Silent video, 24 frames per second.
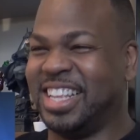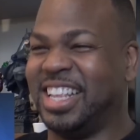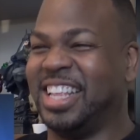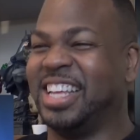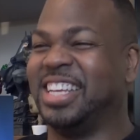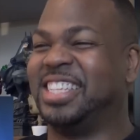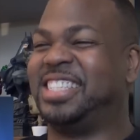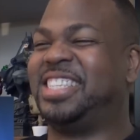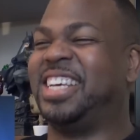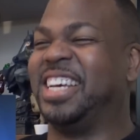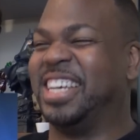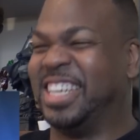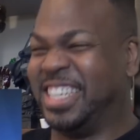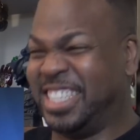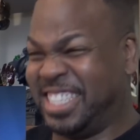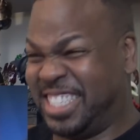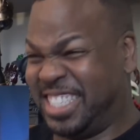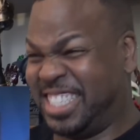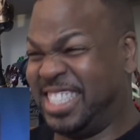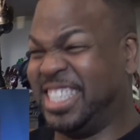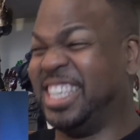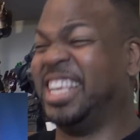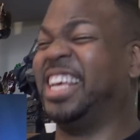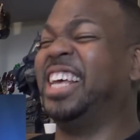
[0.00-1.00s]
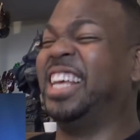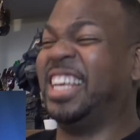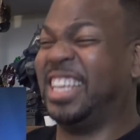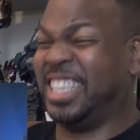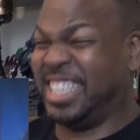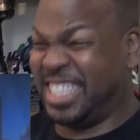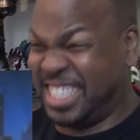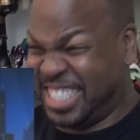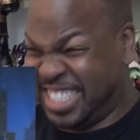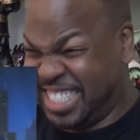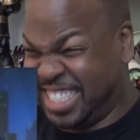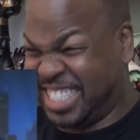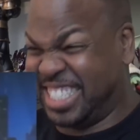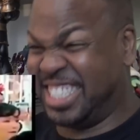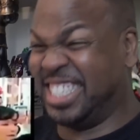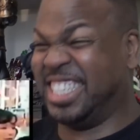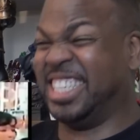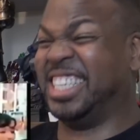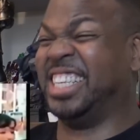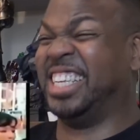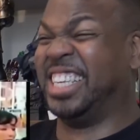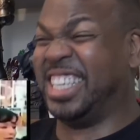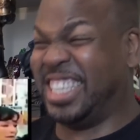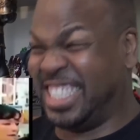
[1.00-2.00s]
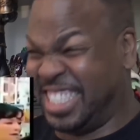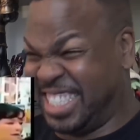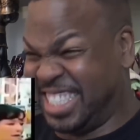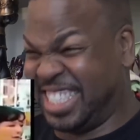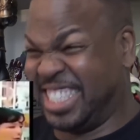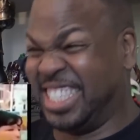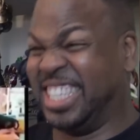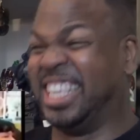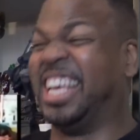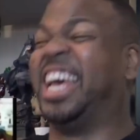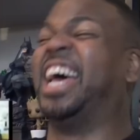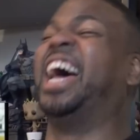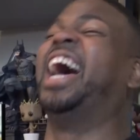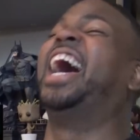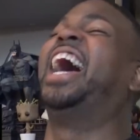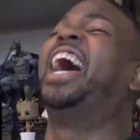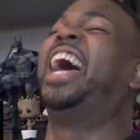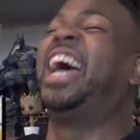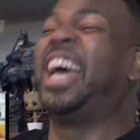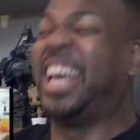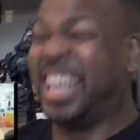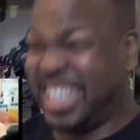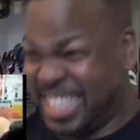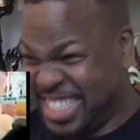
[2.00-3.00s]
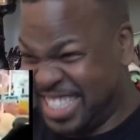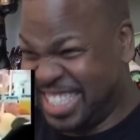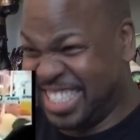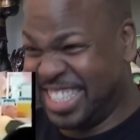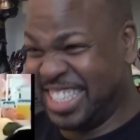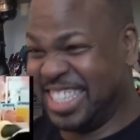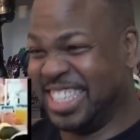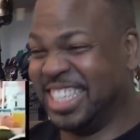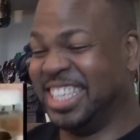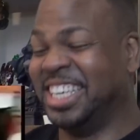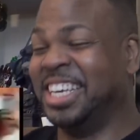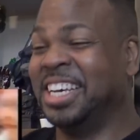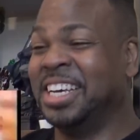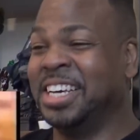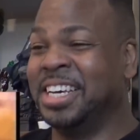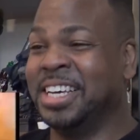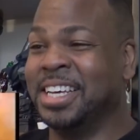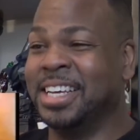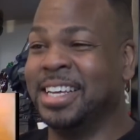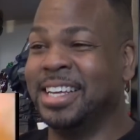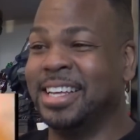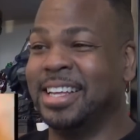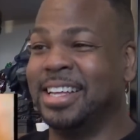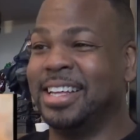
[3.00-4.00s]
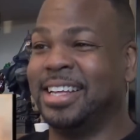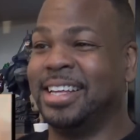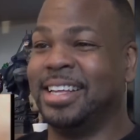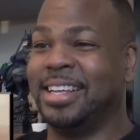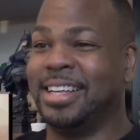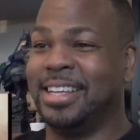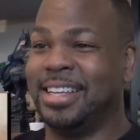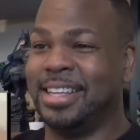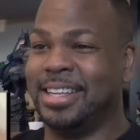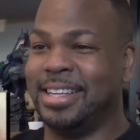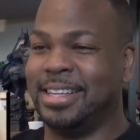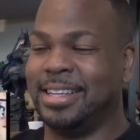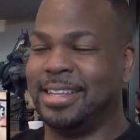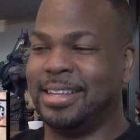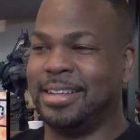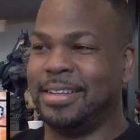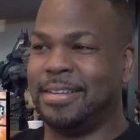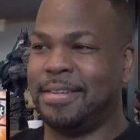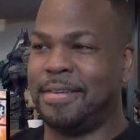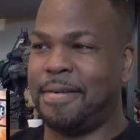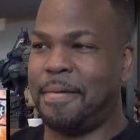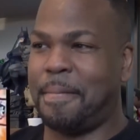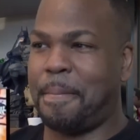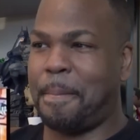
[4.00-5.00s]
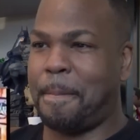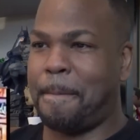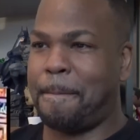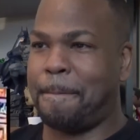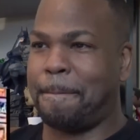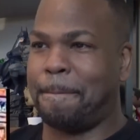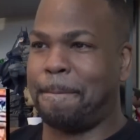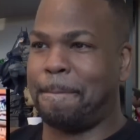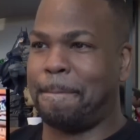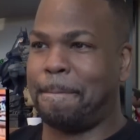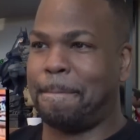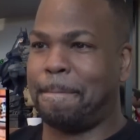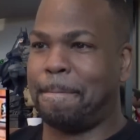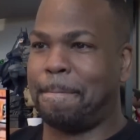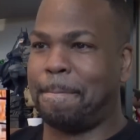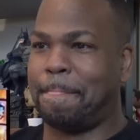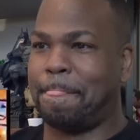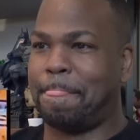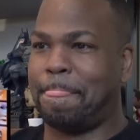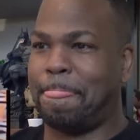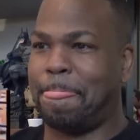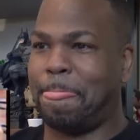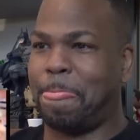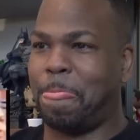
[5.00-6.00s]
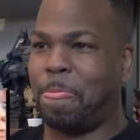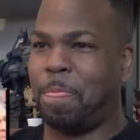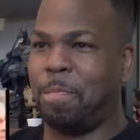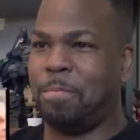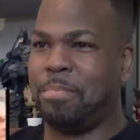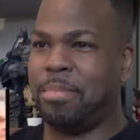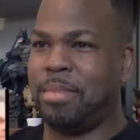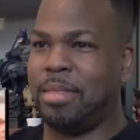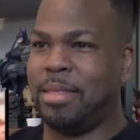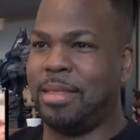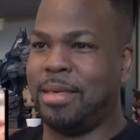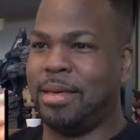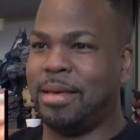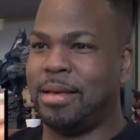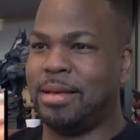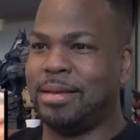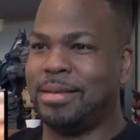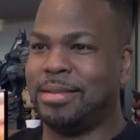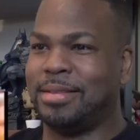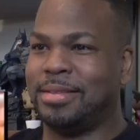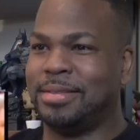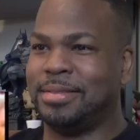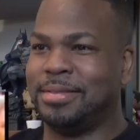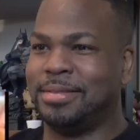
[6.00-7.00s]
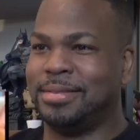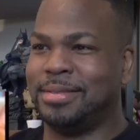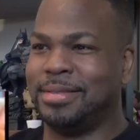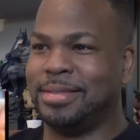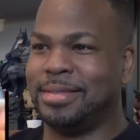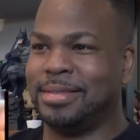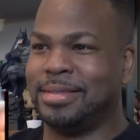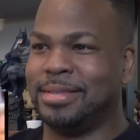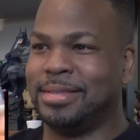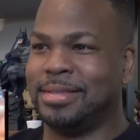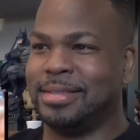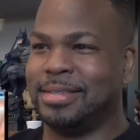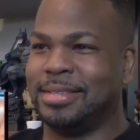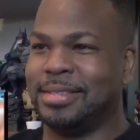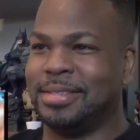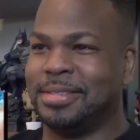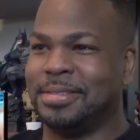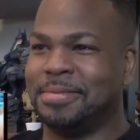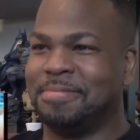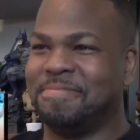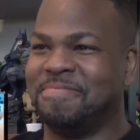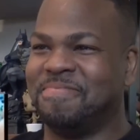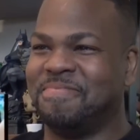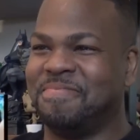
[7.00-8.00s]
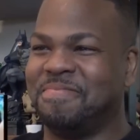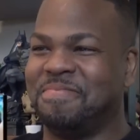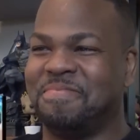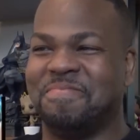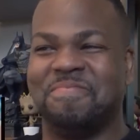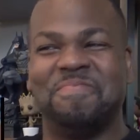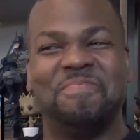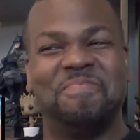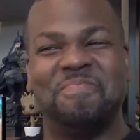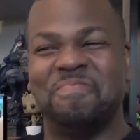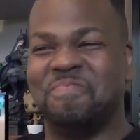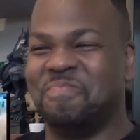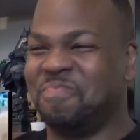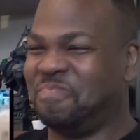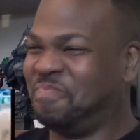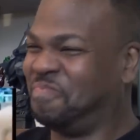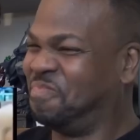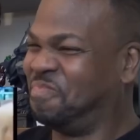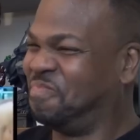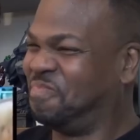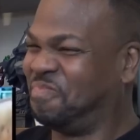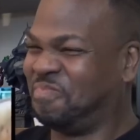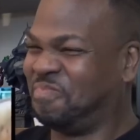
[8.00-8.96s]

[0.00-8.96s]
Dallas Mavericks championship trophy is also on display this morning for fans to get an up close look at just the trophy,